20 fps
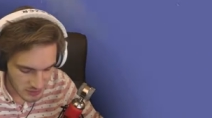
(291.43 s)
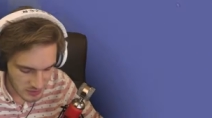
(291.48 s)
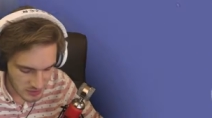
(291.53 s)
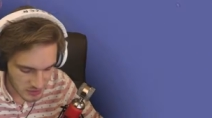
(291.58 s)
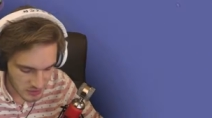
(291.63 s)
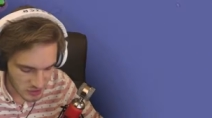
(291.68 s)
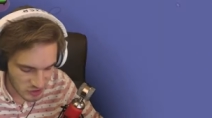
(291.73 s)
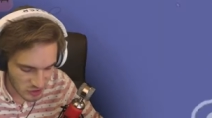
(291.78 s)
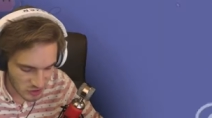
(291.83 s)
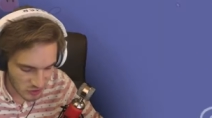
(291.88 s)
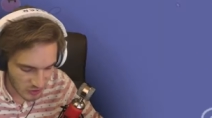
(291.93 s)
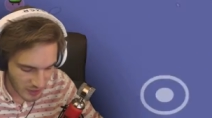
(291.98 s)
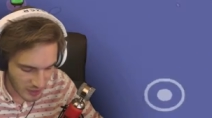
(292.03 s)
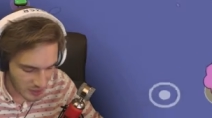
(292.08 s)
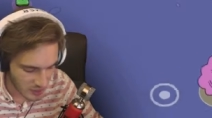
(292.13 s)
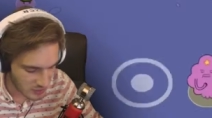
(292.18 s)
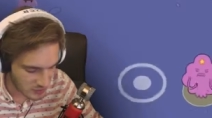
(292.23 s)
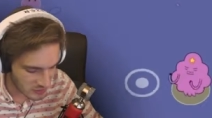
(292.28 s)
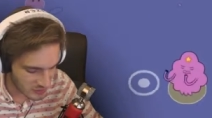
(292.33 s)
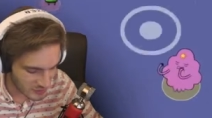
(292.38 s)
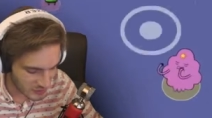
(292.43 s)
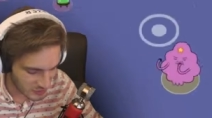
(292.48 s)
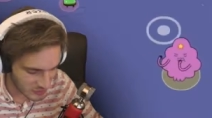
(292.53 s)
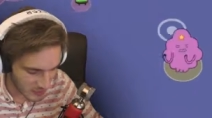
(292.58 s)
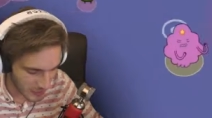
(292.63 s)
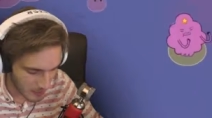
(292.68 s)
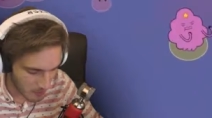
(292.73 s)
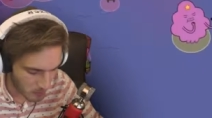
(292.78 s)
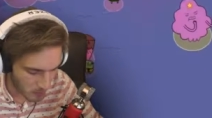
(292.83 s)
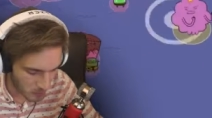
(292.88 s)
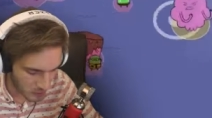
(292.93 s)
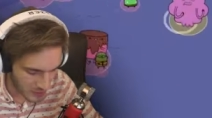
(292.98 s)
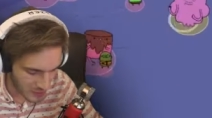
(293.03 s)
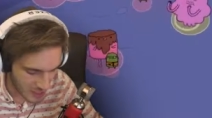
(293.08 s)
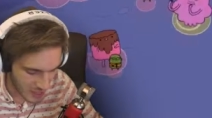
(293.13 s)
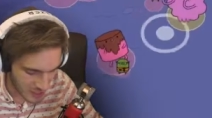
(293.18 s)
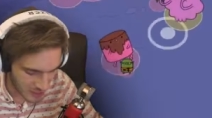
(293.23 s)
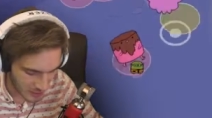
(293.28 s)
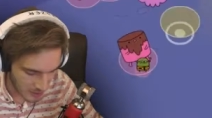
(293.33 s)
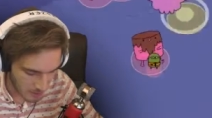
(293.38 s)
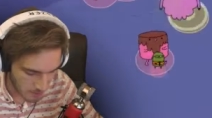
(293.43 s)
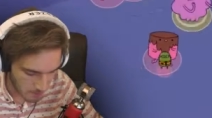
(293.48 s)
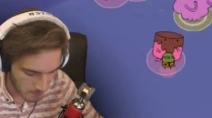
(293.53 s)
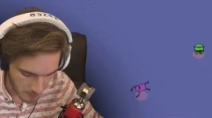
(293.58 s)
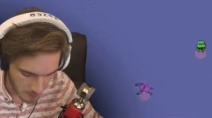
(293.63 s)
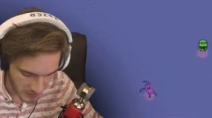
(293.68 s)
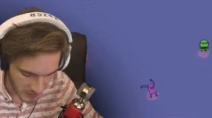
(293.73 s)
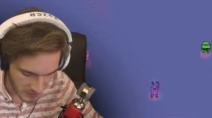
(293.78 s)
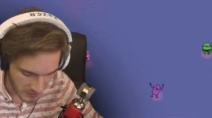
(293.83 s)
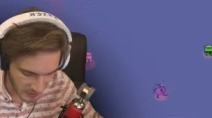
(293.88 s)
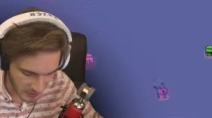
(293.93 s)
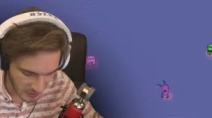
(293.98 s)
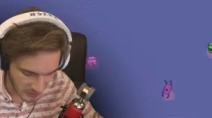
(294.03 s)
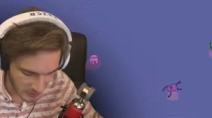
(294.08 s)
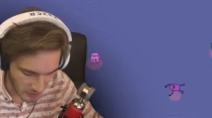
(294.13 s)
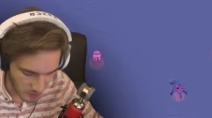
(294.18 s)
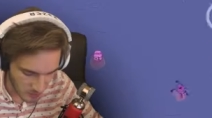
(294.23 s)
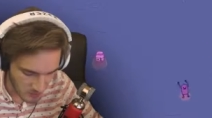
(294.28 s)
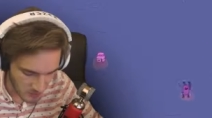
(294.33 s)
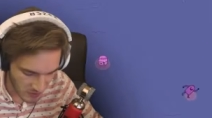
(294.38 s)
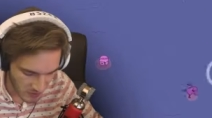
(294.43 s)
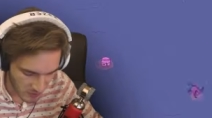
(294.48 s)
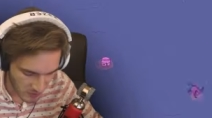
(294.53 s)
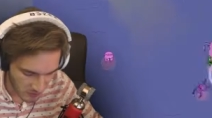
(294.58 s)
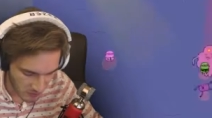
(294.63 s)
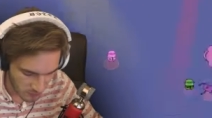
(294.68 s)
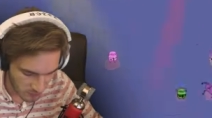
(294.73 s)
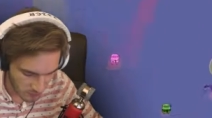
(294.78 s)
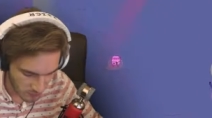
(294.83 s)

This is great. This is just like bullying. Am I getting lumpier